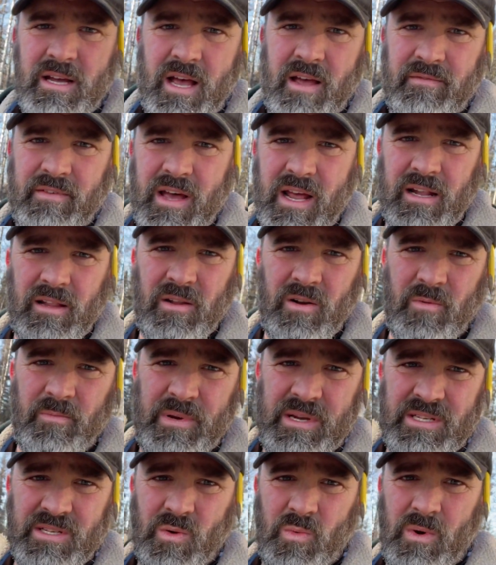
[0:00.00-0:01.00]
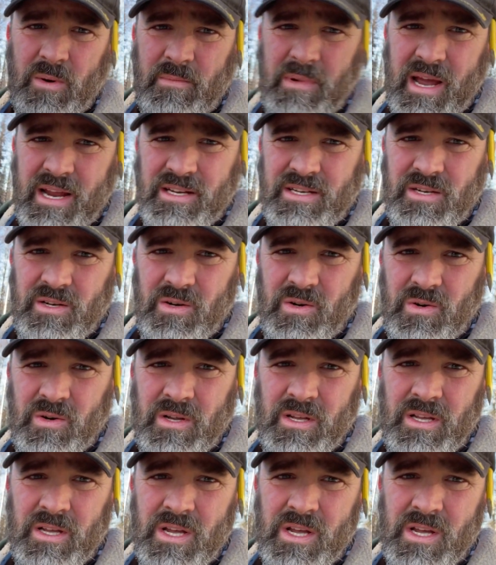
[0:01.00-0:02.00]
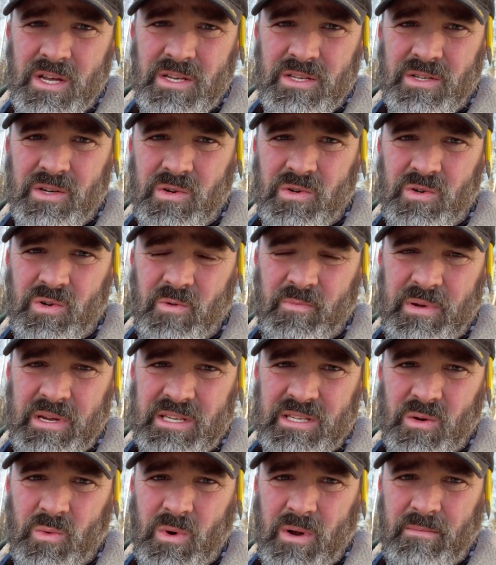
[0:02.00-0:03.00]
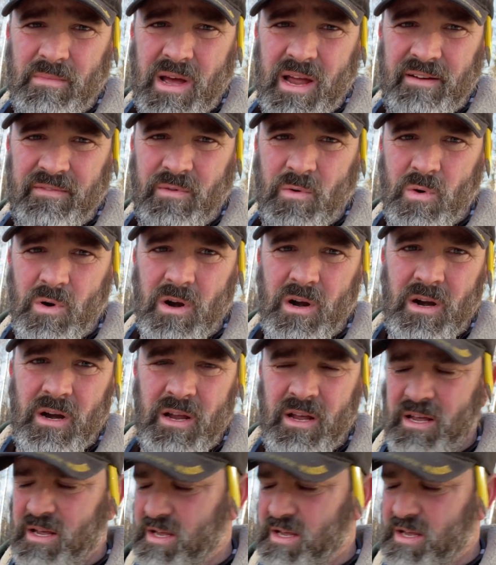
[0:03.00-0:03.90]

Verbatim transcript: I've got a little piece of one by two screwed to a piece of one by four.